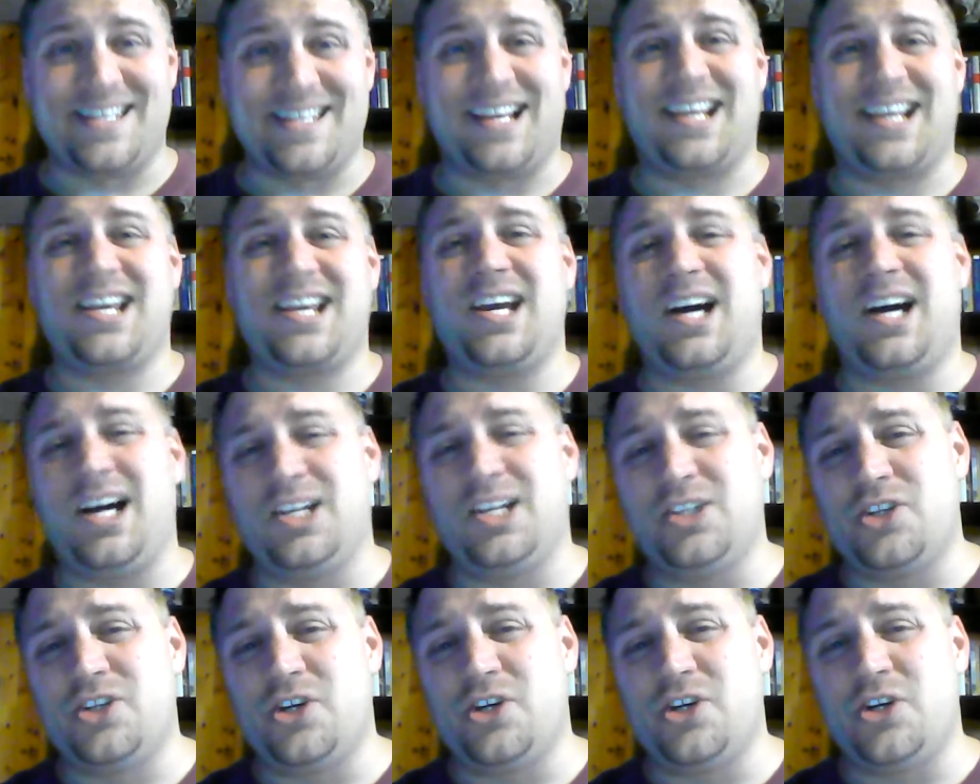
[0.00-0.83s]
The
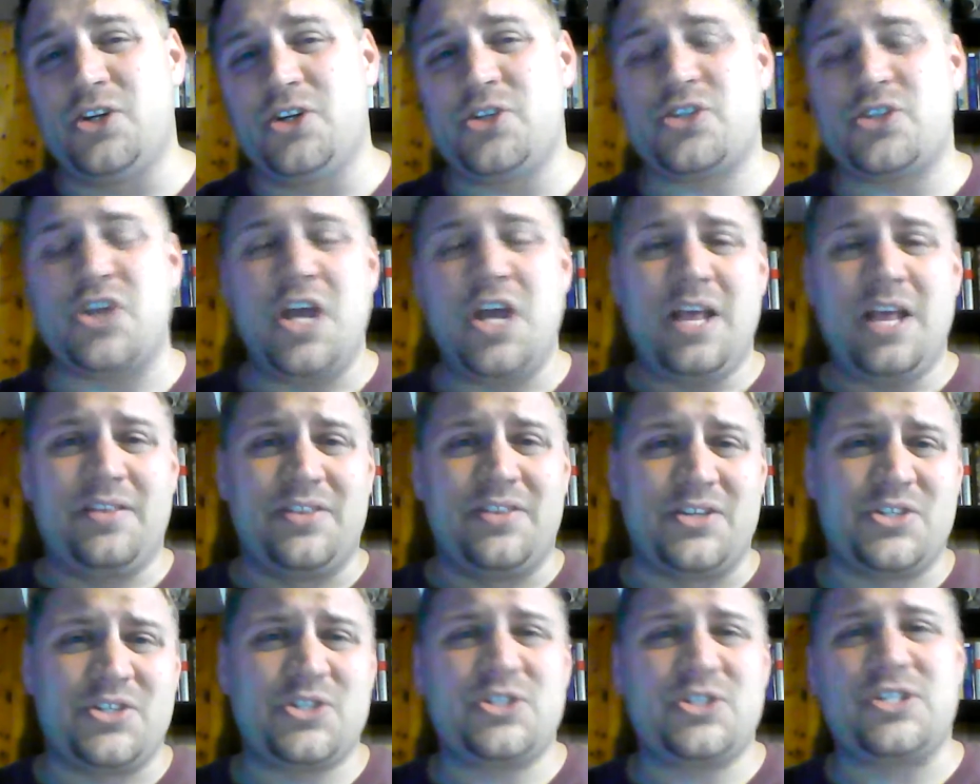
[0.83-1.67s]
colors,
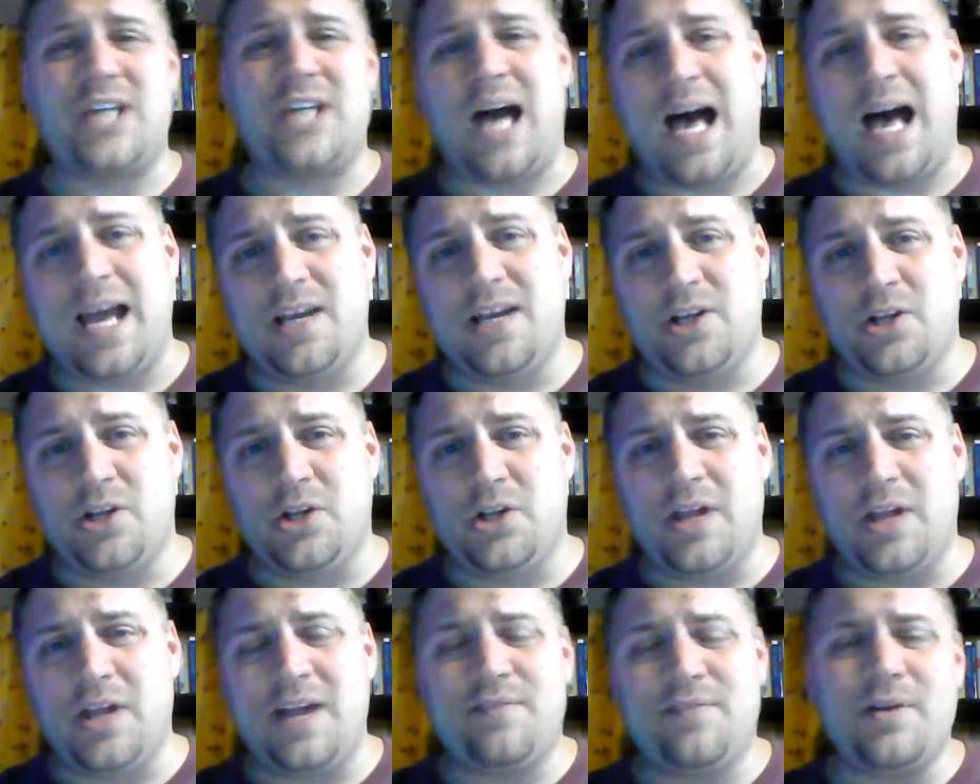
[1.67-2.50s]
the
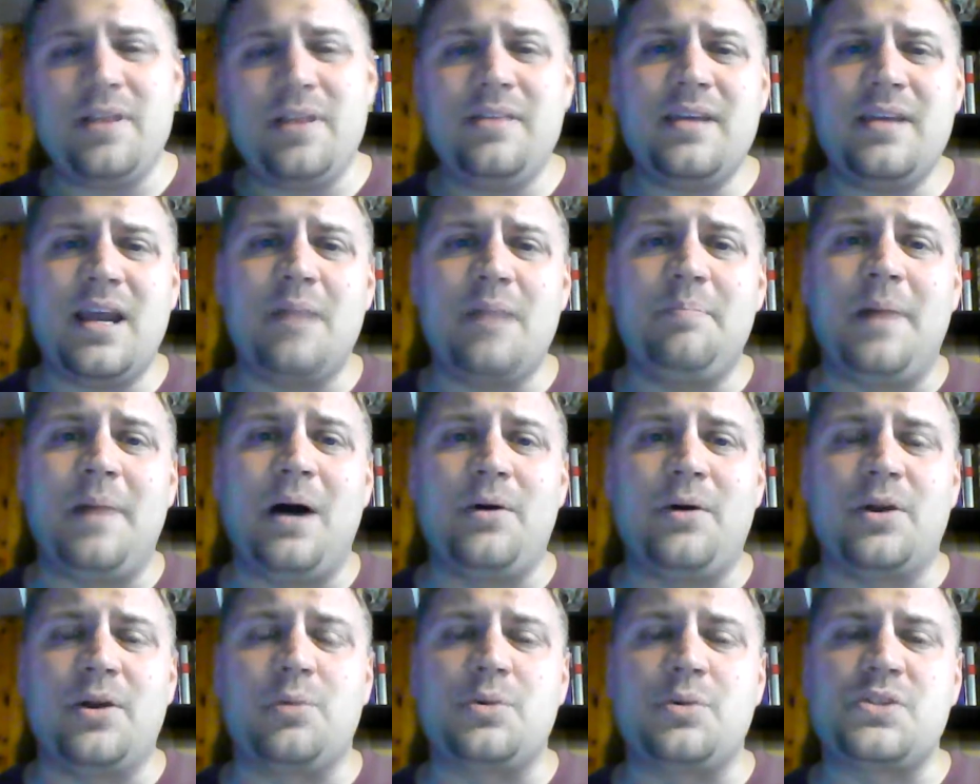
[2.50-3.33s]
style, everything
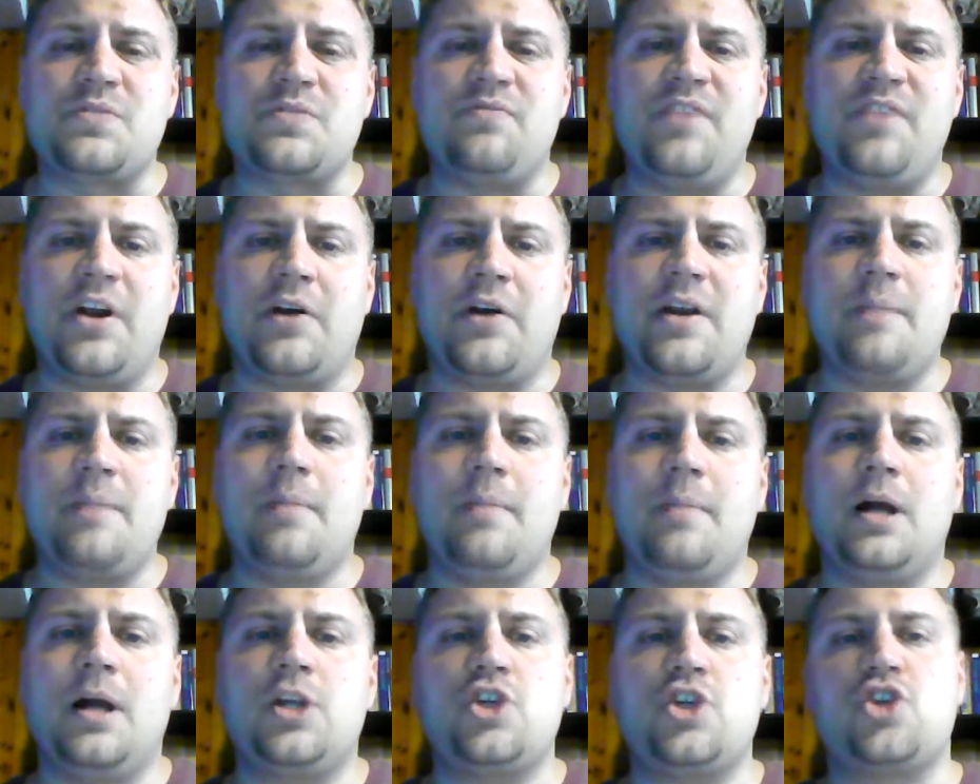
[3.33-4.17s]
about it was very
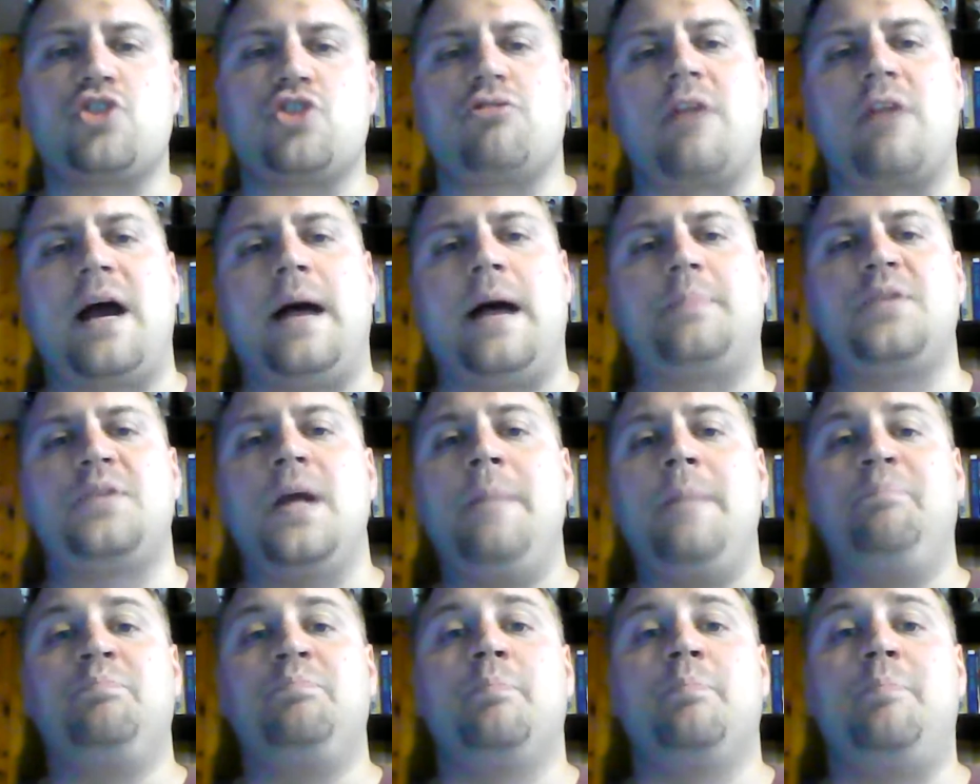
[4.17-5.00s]
much
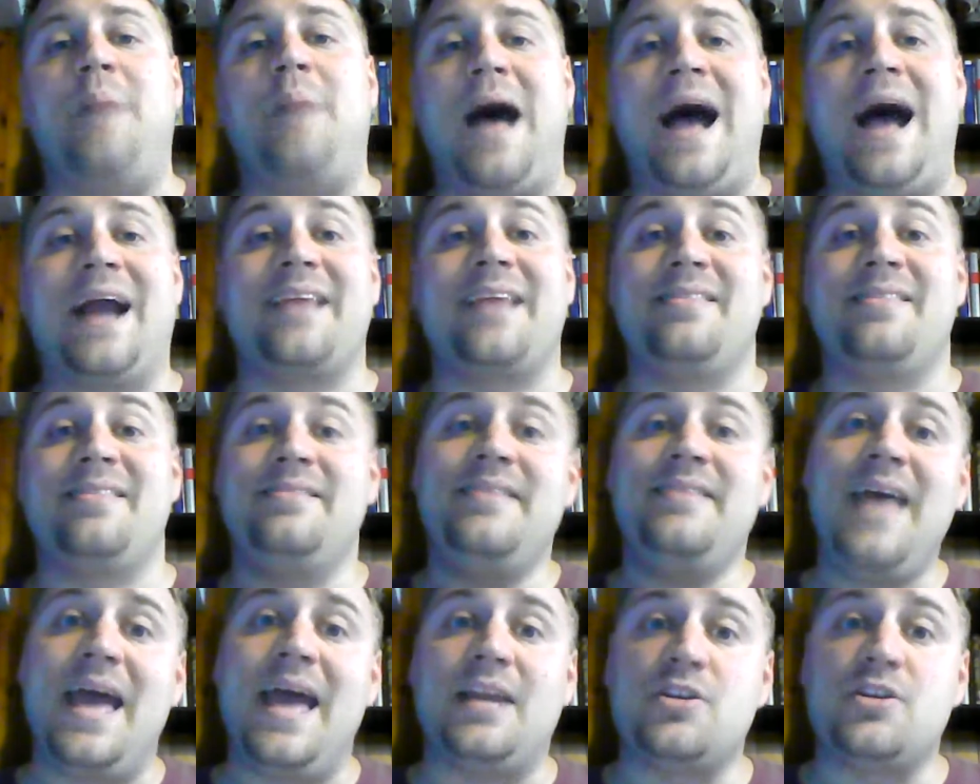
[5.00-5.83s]
trapped back
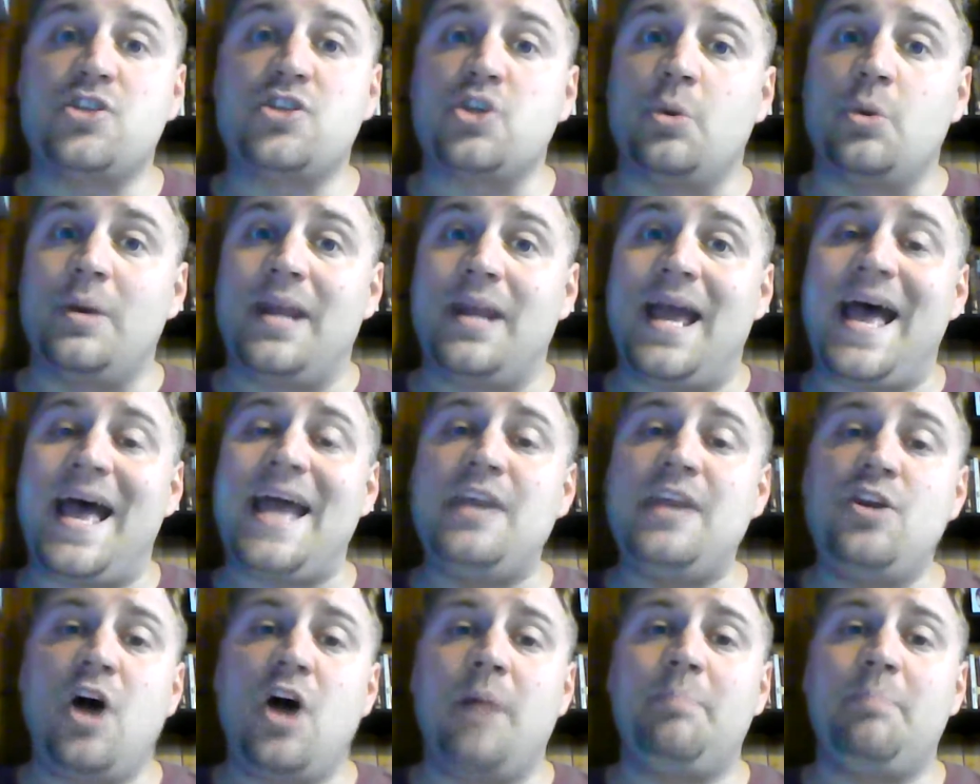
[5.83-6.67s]
then, so it
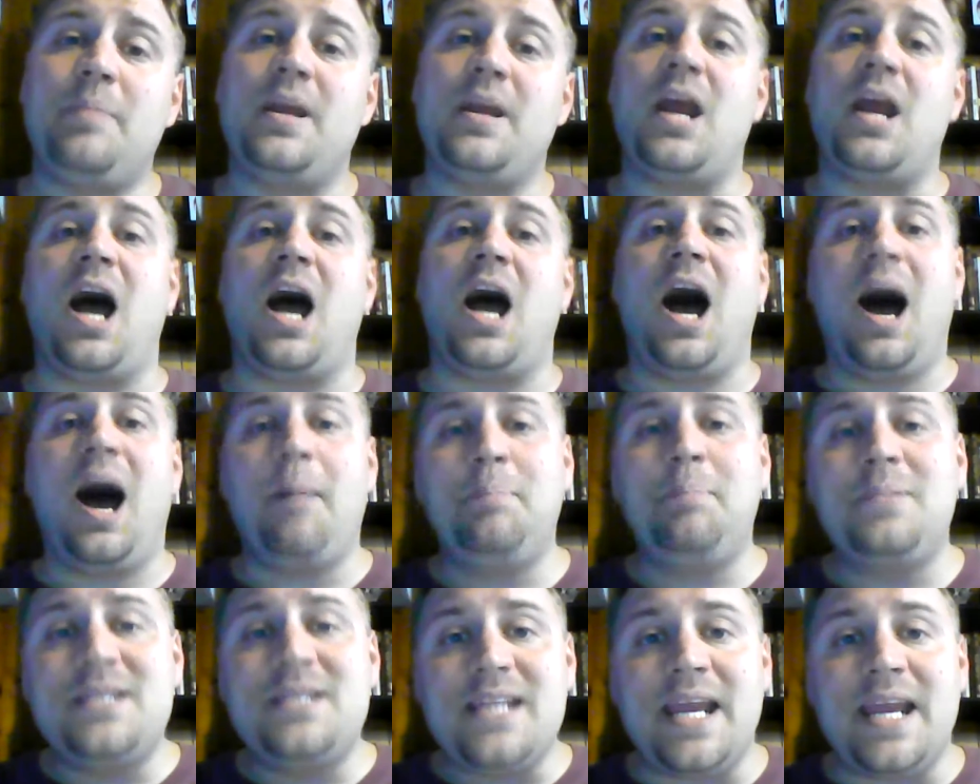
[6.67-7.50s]
had not been
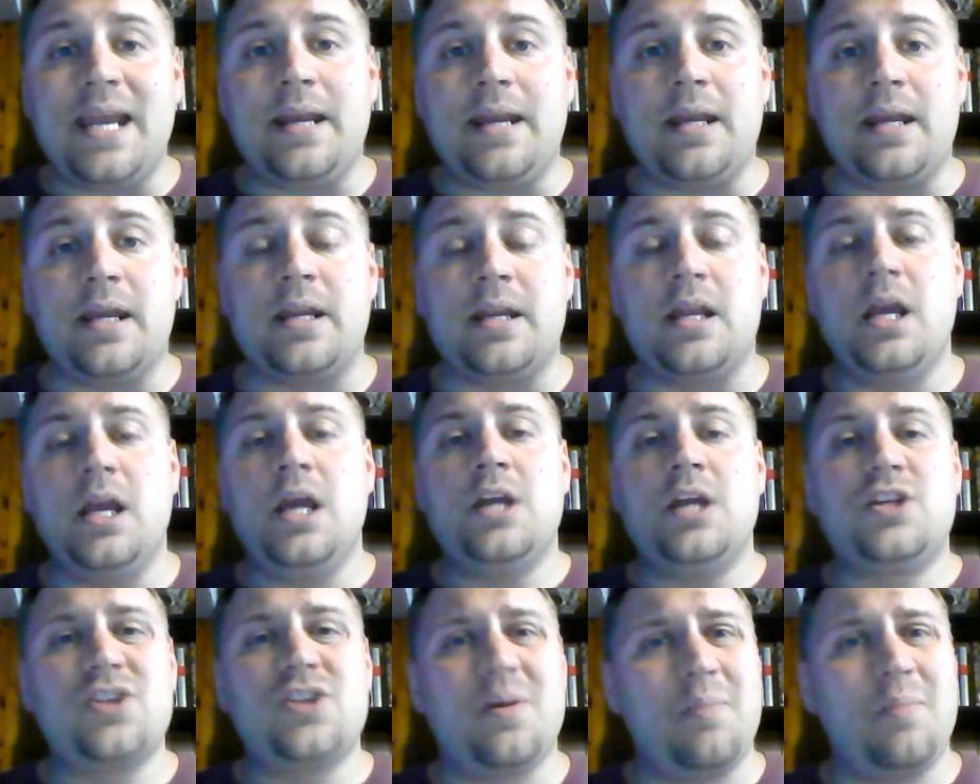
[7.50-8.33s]
updated
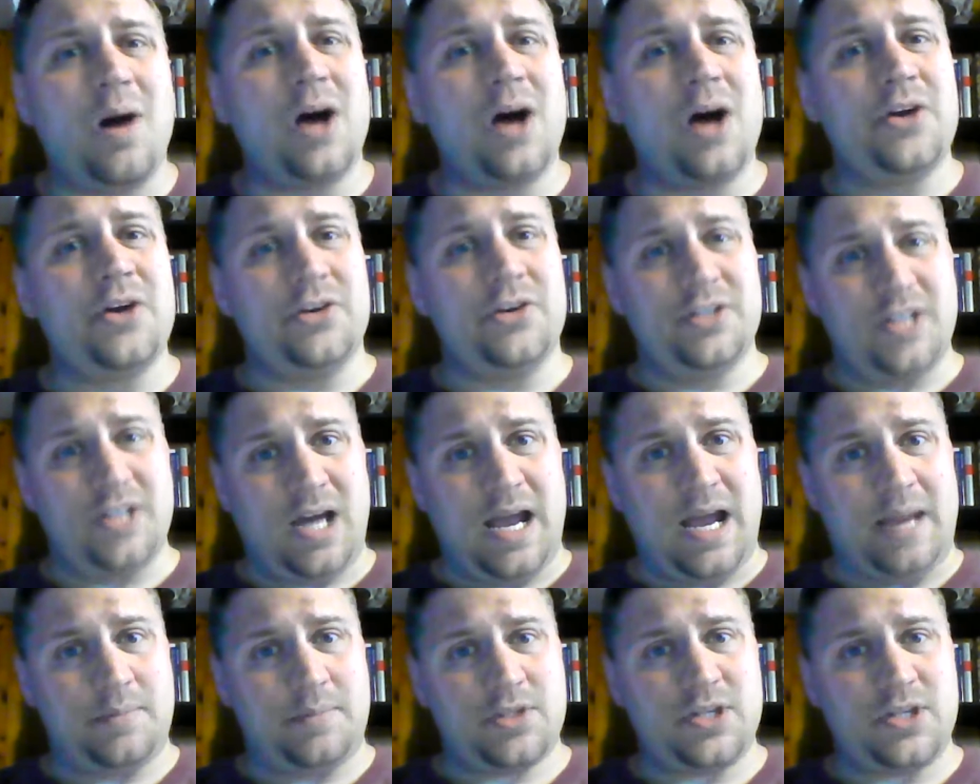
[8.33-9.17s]
to modern
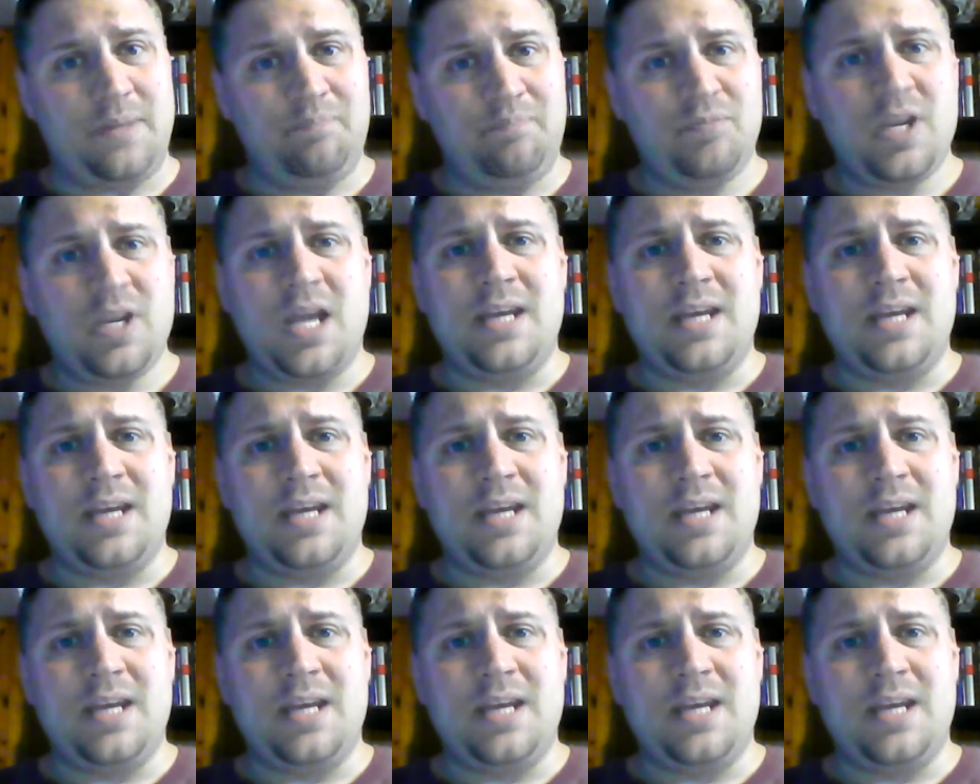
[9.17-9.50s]
times.